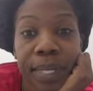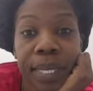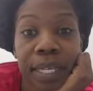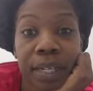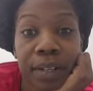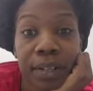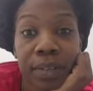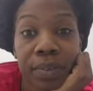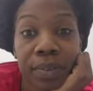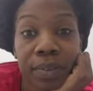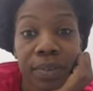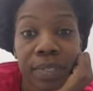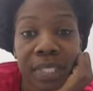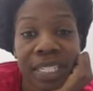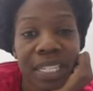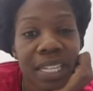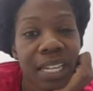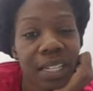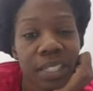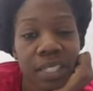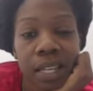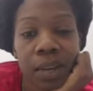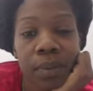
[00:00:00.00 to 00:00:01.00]
anyhow,
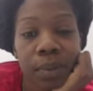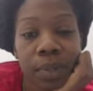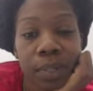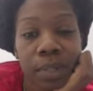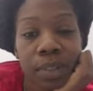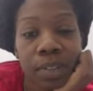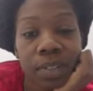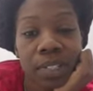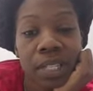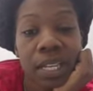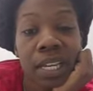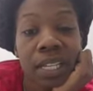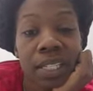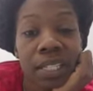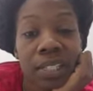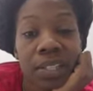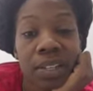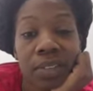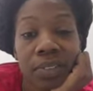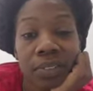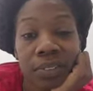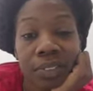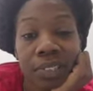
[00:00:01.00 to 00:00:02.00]
today's not one of those days, so
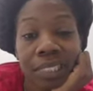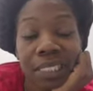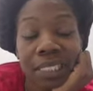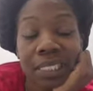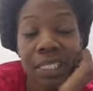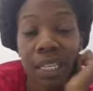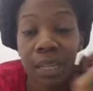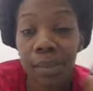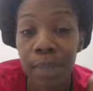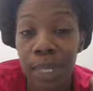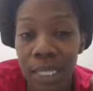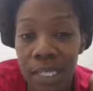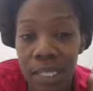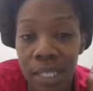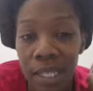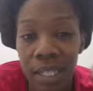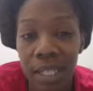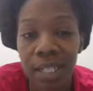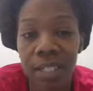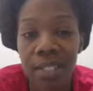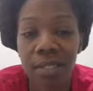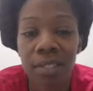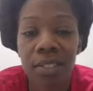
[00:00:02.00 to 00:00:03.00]
let's get busy.
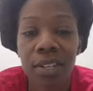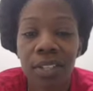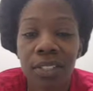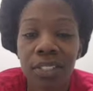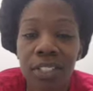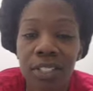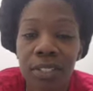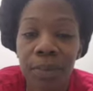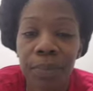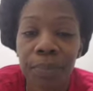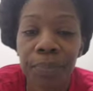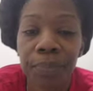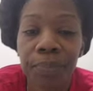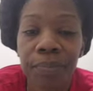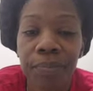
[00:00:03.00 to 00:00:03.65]
Talk to you soon.